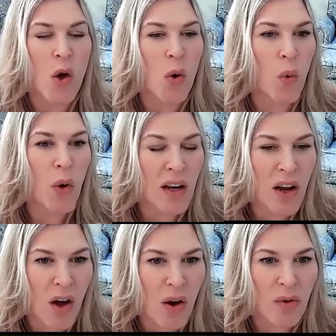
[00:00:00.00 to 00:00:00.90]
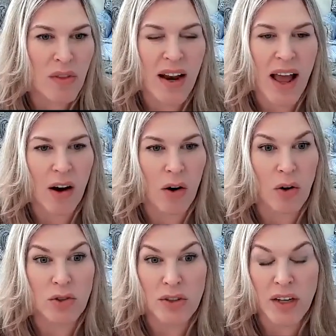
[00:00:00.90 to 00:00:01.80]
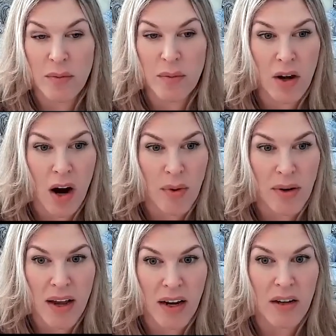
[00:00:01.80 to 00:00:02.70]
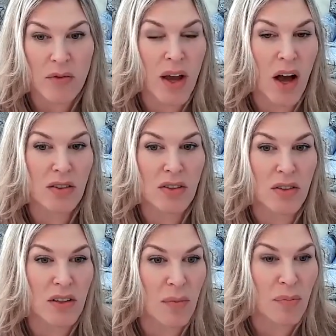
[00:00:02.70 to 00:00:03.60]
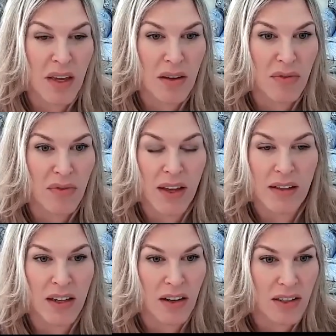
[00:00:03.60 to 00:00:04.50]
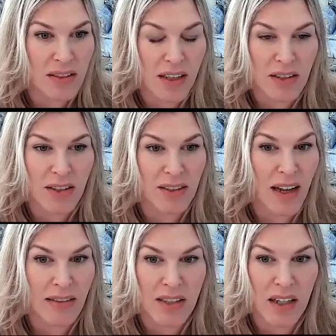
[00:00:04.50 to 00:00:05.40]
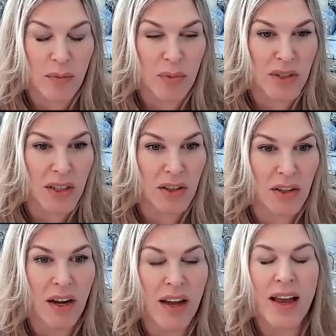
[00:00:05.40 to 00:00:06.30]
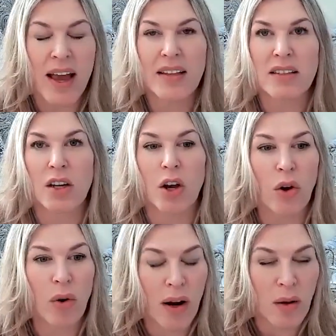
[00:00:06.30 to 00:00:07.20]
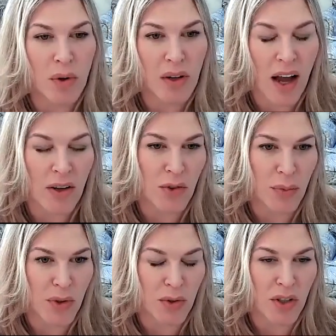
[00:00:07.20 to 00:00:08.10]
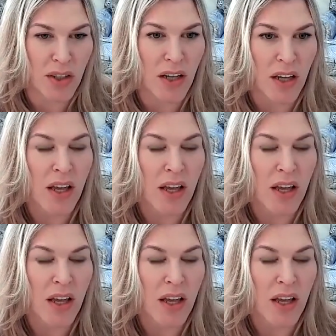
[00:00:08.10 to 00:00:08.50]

We know that agriculture can be carbon negative. We also know that the beef and dairy sector and livestock in particular has an incredible contribution